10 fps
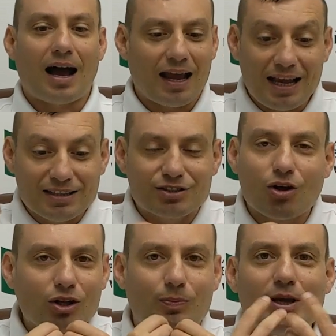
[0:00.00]
It's
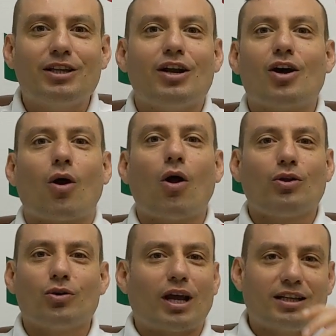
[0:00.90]
not bitter at all,
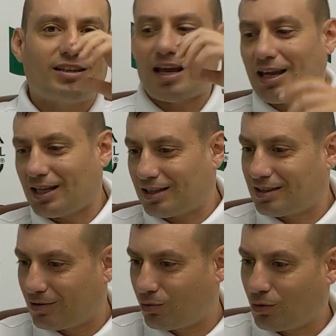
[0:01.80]
you can take it
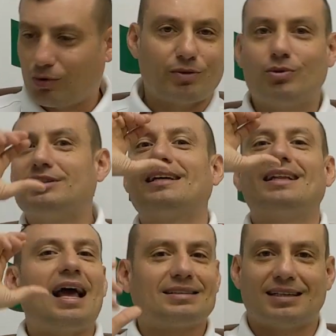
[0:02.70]
with a
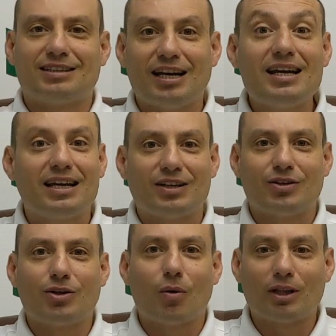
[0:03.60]
glass and drink it,
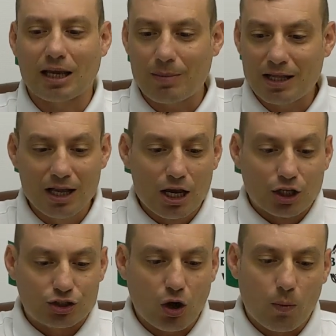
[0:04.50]
you know what I mean?
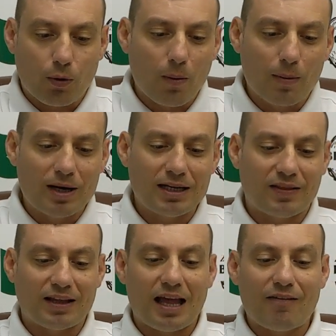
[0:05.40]
So probably
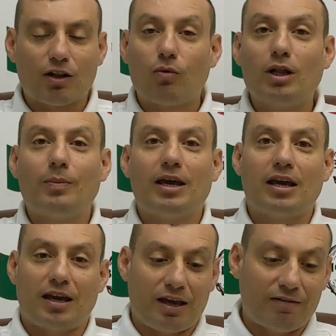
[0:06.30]
the level will
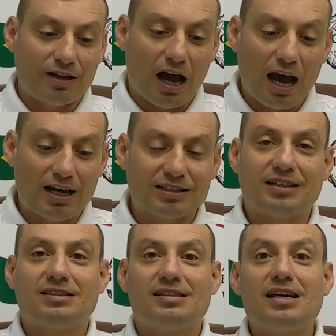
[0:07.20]
be even higher
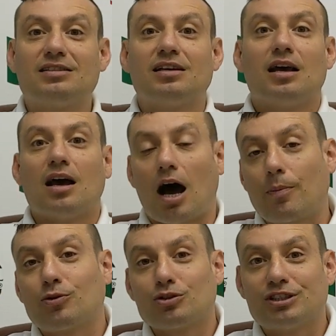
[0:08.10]
than six,
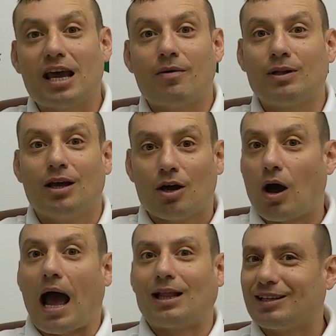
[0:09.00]
up to seven.
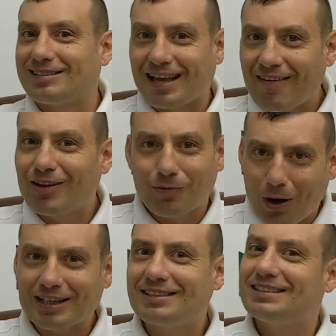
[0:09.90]
And seven,
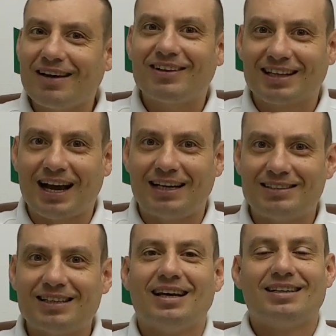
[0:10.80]
what is seven,
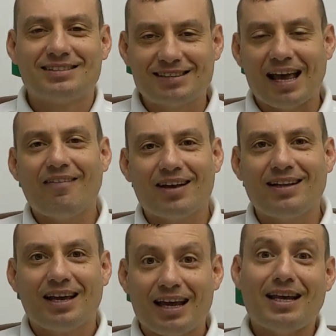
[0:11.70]
guys?
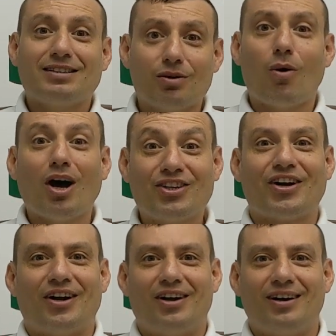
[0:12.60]
Seven, it's
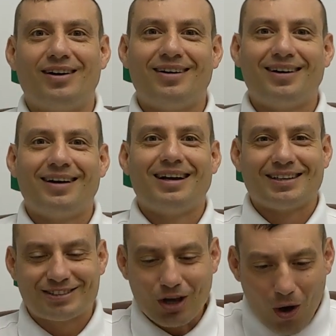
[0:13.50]
water.
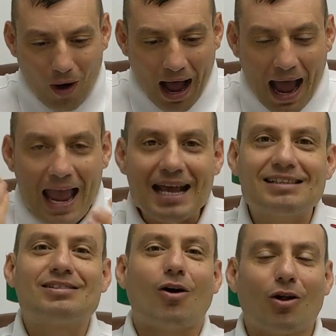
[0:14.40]
So
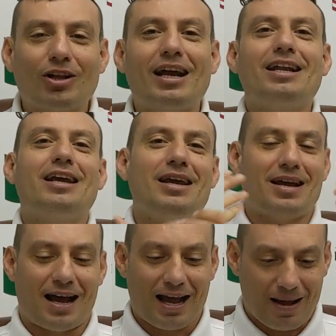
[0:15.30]
it's
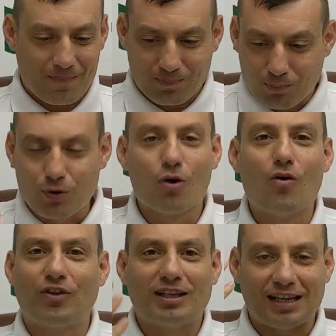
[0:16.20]
already
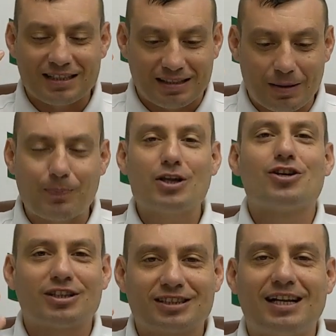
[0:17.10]
proved, it, it the
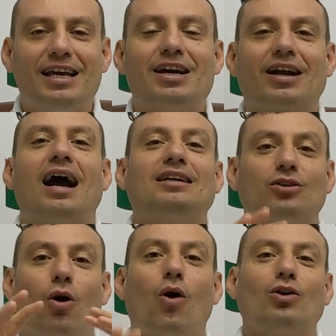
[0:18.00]
picture is clear, guys.
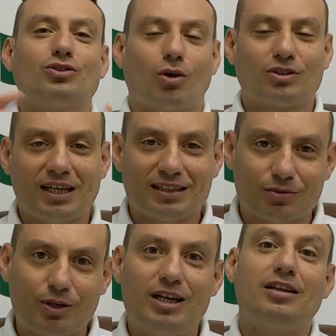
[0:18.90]
All those
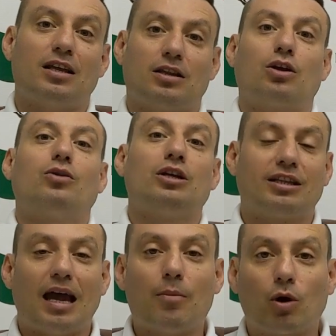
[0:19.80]
things we need,
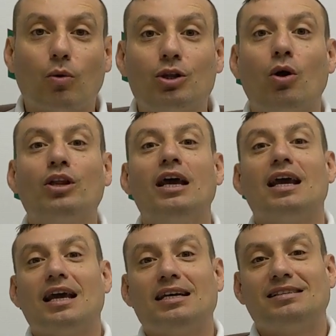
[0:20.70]
including thymoquinone,
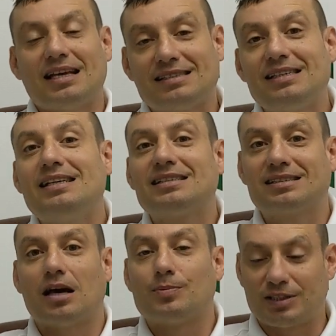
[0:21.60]
is acidic
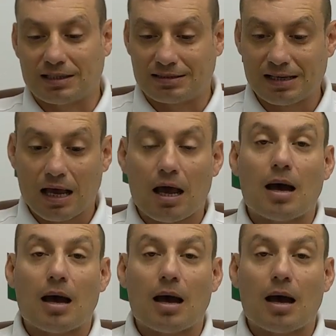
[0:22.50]
substance.